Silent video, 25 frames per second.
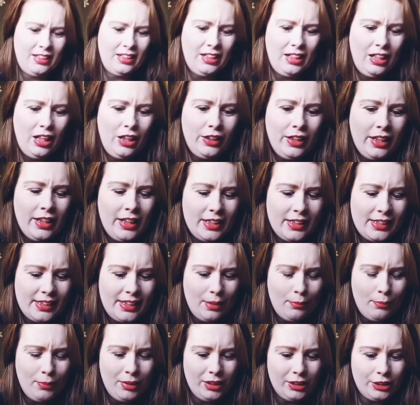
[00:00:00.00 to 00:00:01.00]
Okay, they're
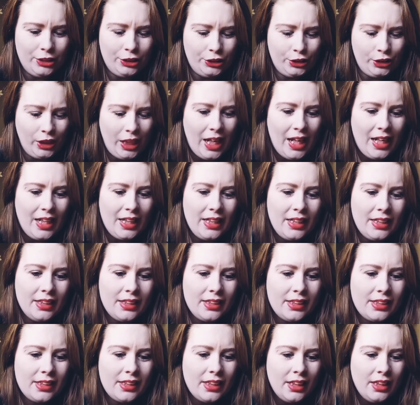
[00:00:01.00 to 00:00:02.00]
similar
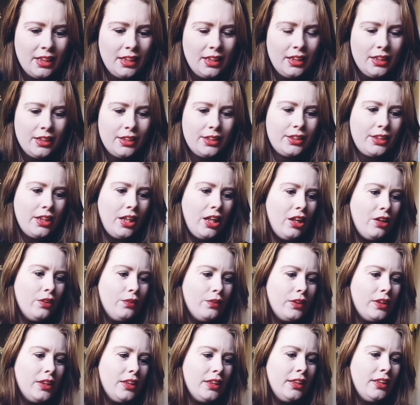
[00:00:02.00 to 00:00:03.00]
shades.
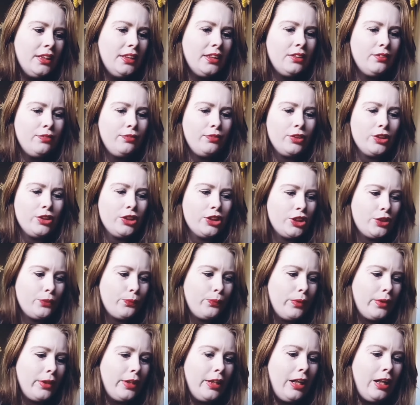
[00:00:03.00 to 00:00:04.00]
So, this is the first
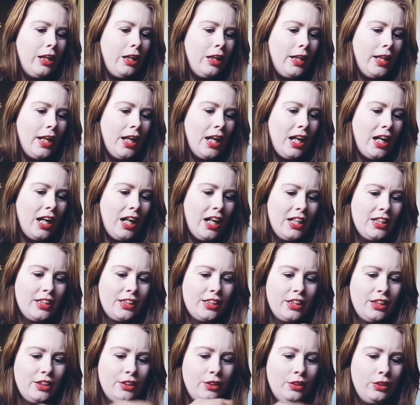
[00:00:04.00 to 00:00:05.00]
one that I had.
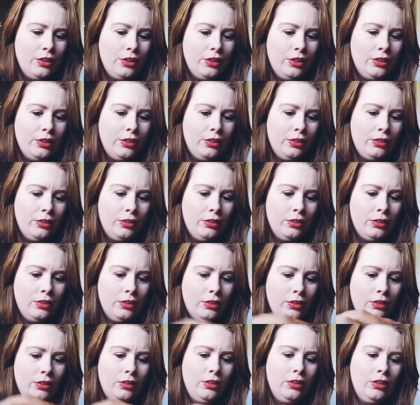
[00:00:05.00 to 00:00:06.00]

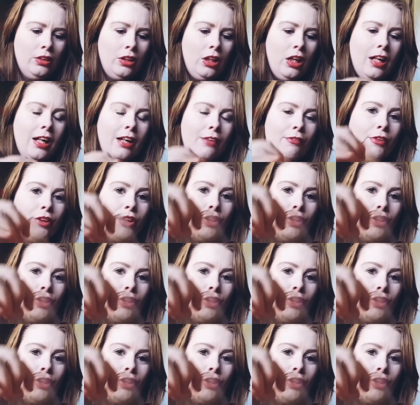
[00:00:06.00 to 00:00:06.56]
I've